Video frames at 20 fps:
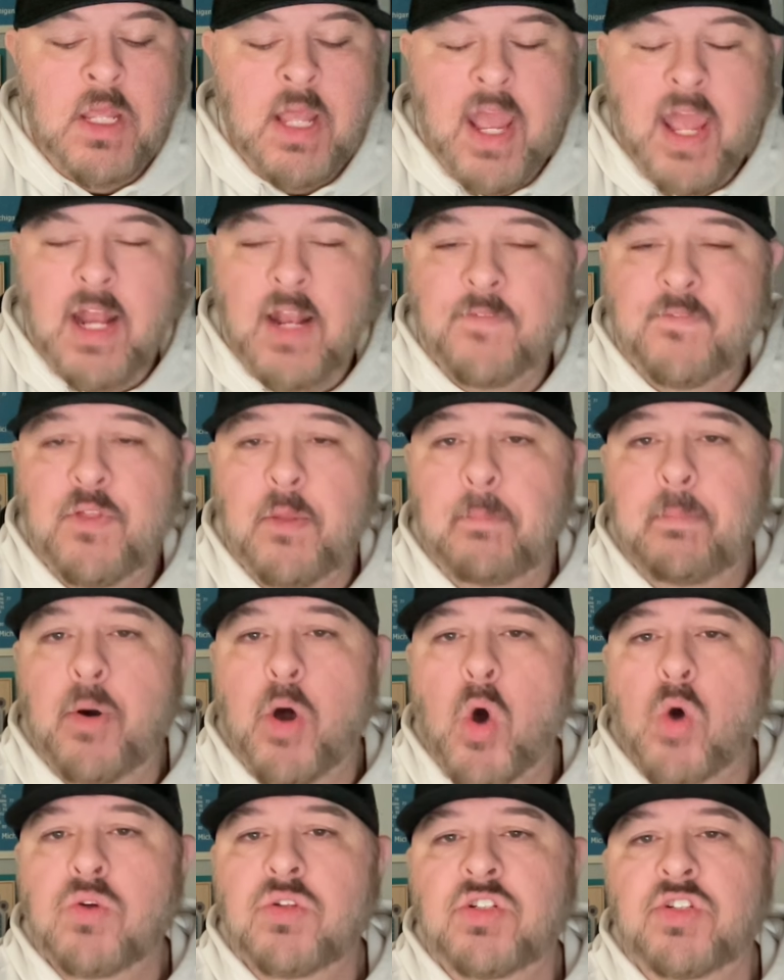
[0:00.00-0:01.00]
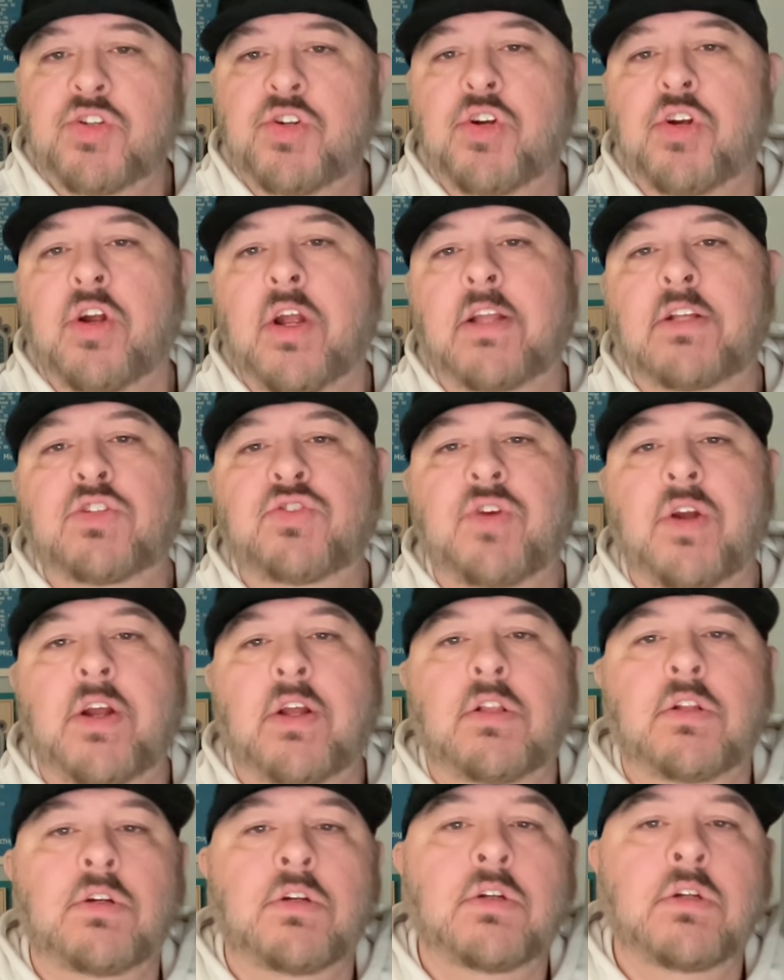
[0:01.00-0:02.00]
And if the poster and
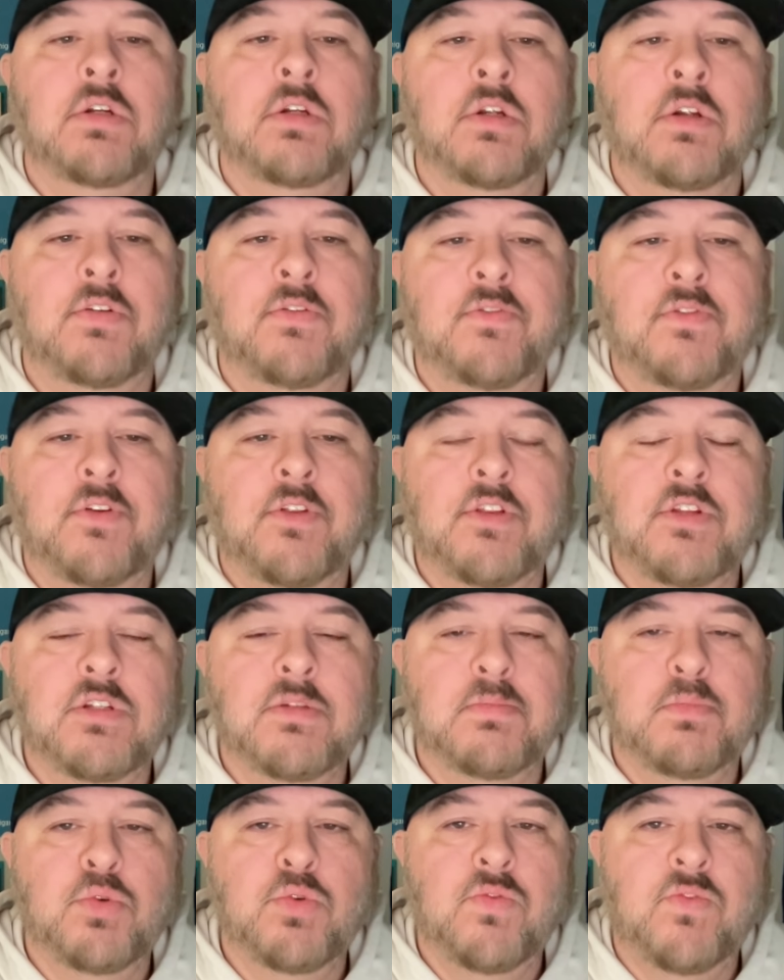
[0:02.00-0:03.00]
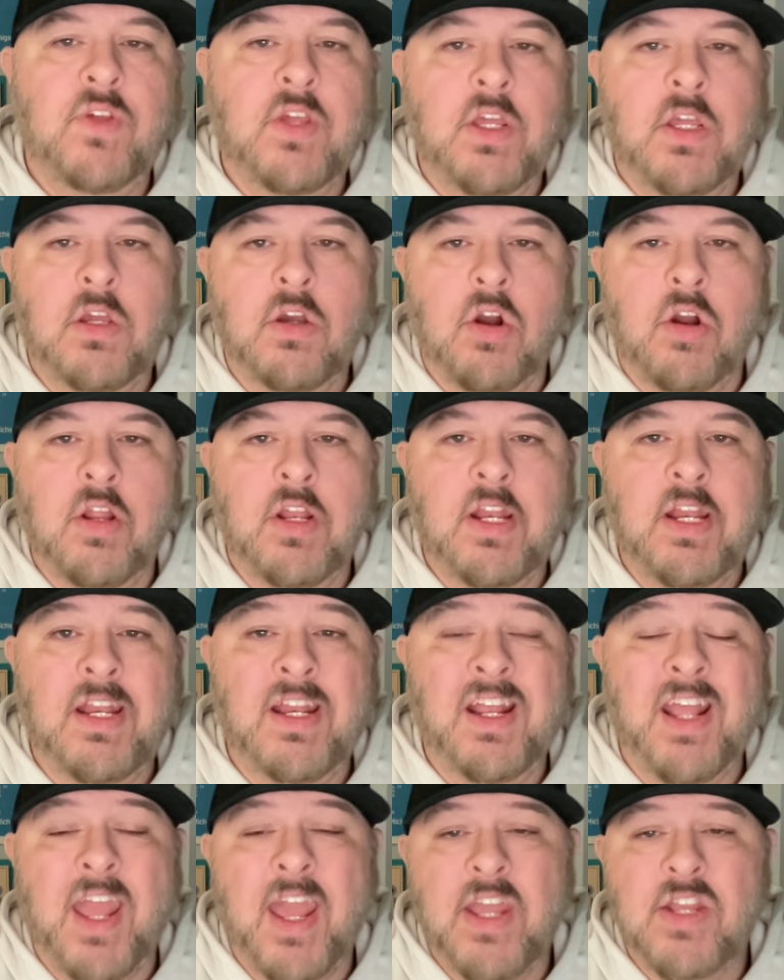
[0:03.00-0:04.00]
trailer for this movie are any
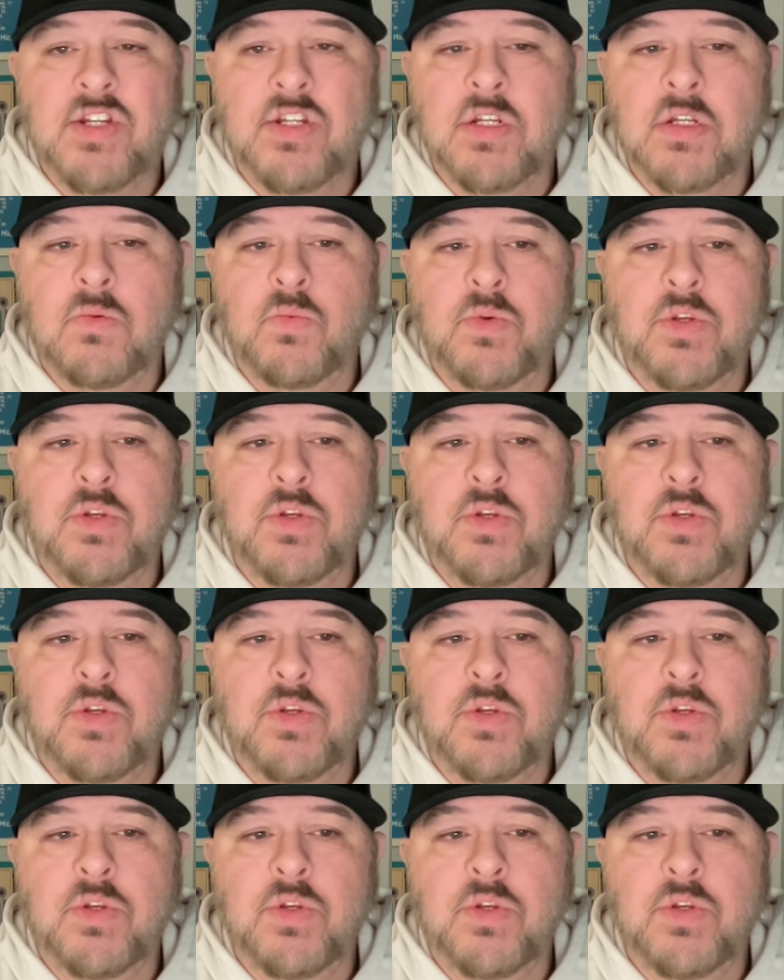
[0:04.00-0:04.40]
indication,